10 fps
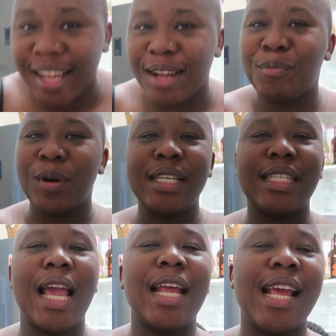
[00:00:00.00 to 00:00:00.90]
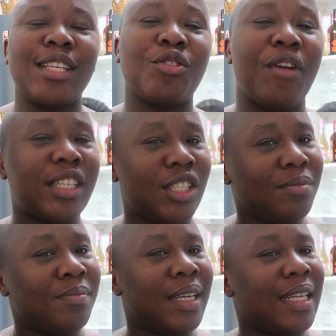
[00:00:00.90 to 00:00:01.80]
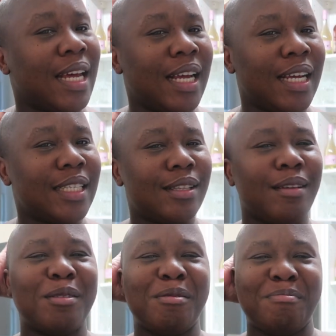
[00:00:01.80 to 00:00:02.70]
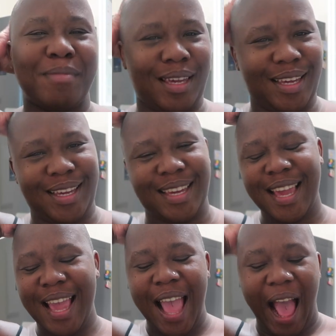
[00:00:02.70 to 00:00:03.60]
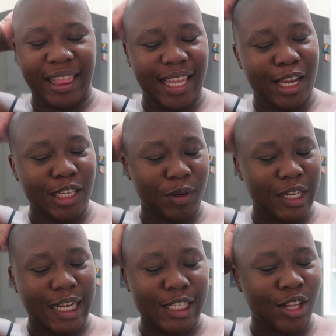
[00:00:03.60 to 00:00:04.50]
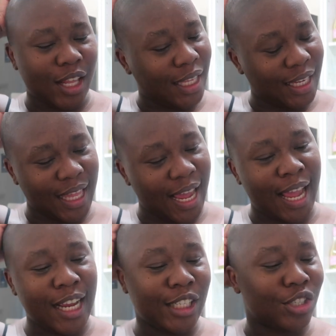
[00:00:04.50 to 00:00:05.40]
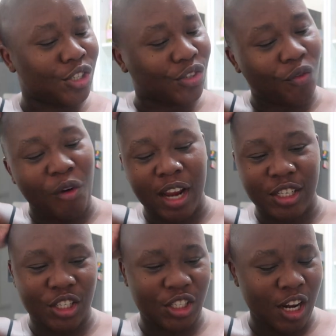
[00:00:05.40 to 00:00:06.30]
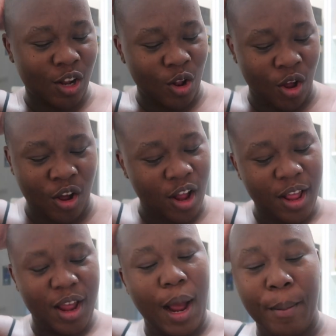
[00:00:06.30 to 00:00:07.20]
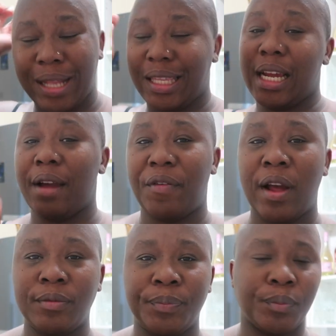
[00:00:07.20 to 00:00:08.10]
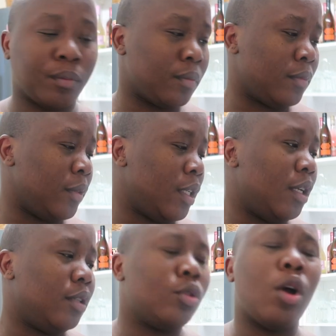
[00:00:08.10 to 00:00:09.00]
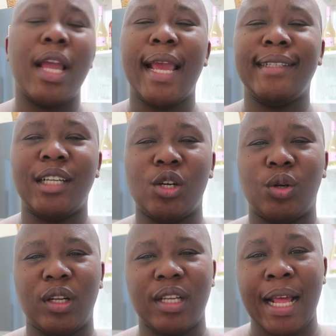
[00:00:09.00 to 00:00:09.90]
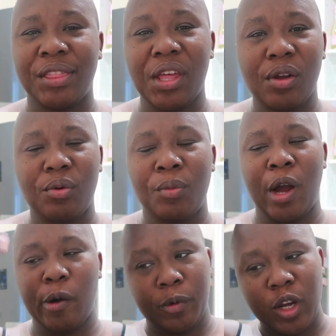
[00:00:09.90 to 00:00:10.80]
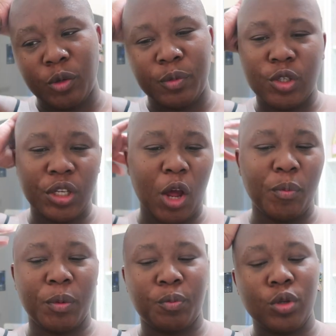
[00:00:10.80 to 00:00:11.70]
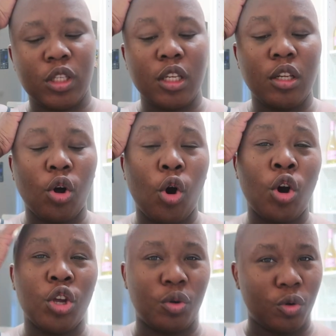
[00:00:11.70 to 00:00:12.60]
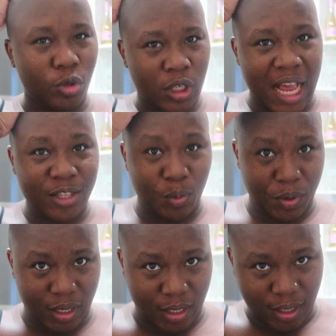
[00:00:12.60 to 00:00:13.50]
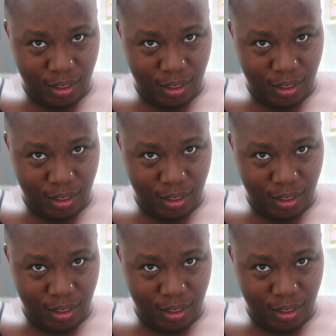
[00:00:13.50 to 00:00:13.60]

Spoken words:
But it's the hair that is scratching me now. It's not me. I think it's because there's nothing there. It just scratch a lot. But I think I found... Not angel. I think what I'm going to be doing, I'll be putting oil. It has to be.